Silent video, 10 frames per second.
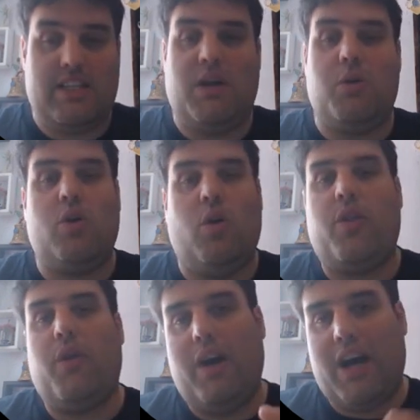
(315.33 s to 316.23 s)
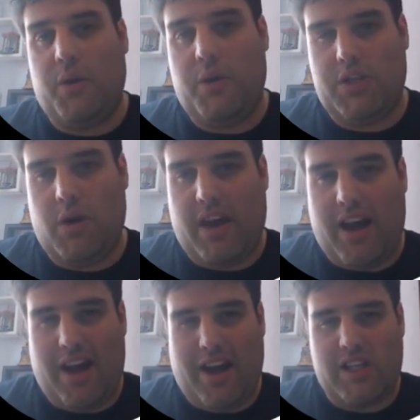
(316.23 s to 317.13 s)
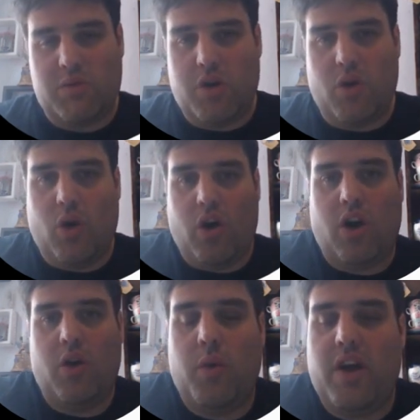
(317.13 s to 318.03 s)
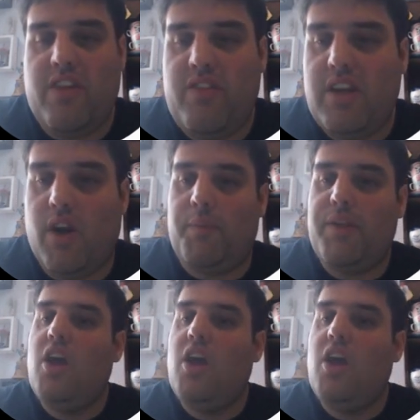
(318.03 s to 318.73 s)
And I will go through how you do that as we go on with the video.